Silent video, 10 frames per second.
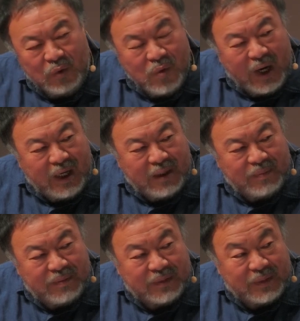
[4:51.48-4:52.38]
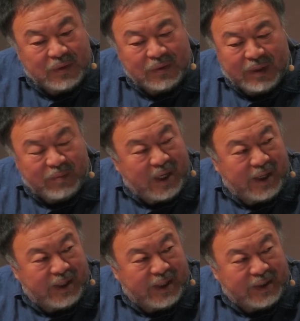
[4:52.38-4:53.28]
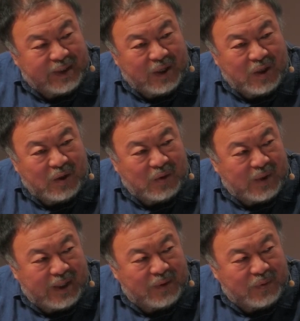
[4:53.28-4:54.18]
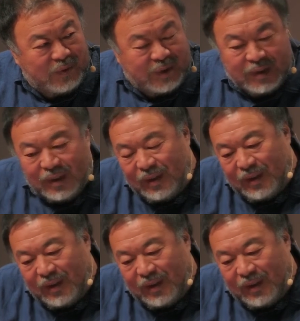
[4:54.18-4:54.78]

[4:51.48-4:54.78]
who I am, and how I would